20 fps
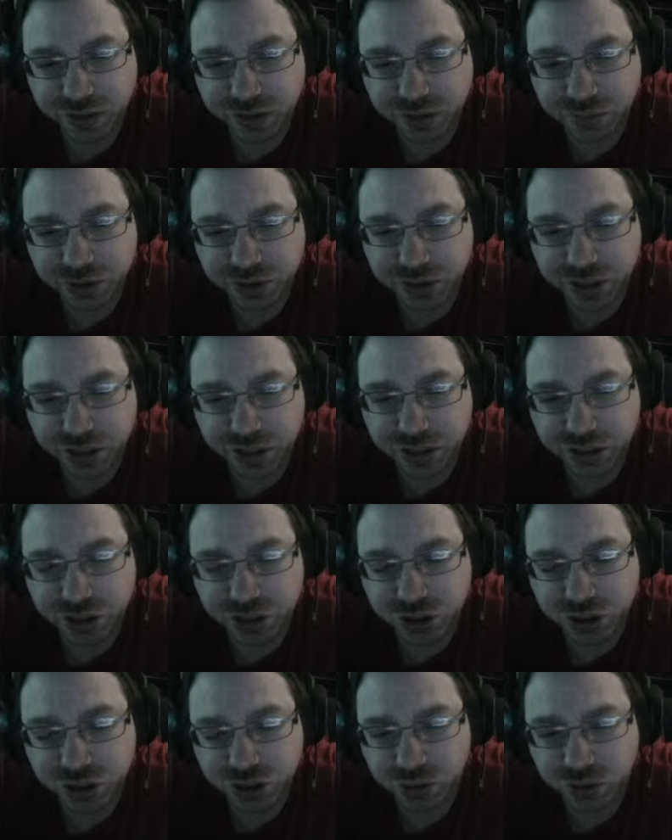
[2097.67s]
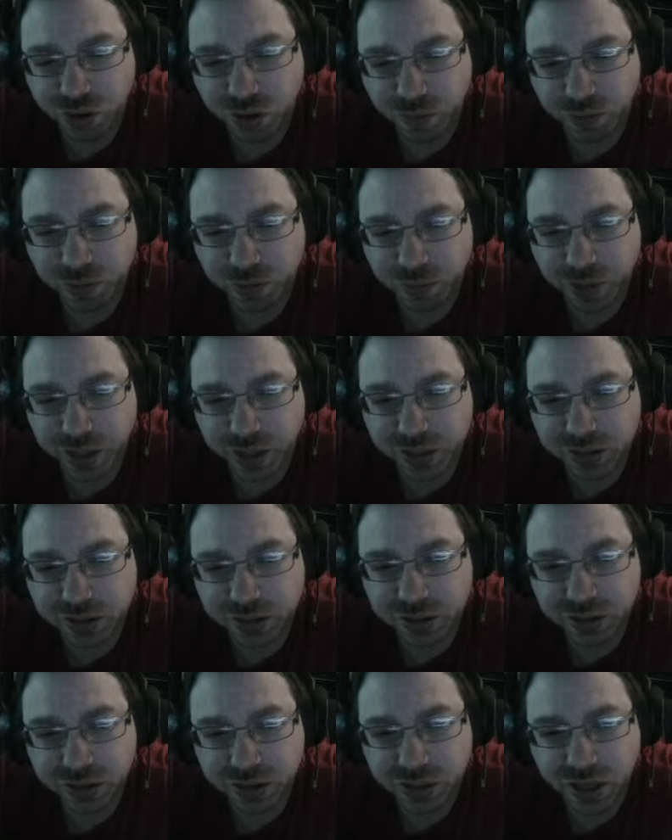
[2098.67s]
I'm just gonna shoot and hope for the
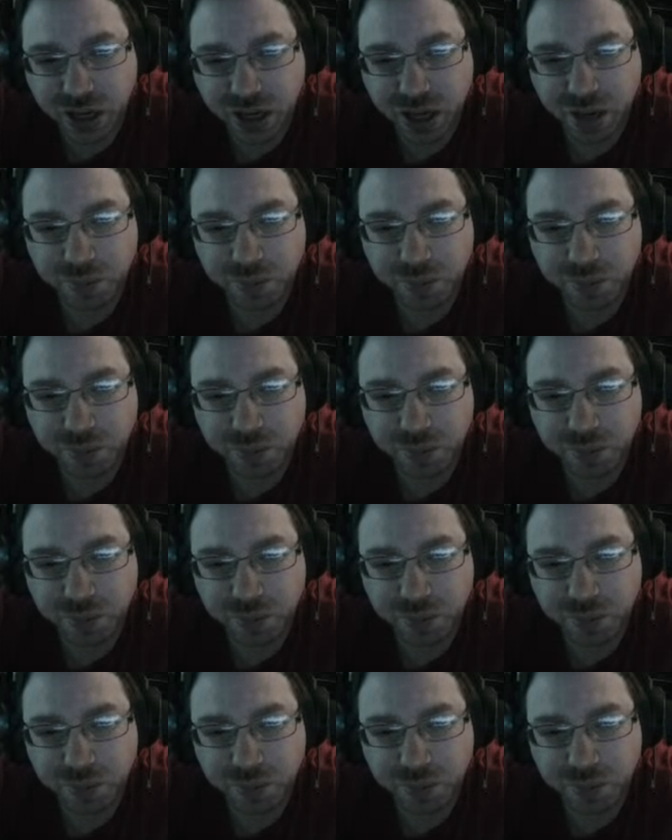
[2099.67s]
best. I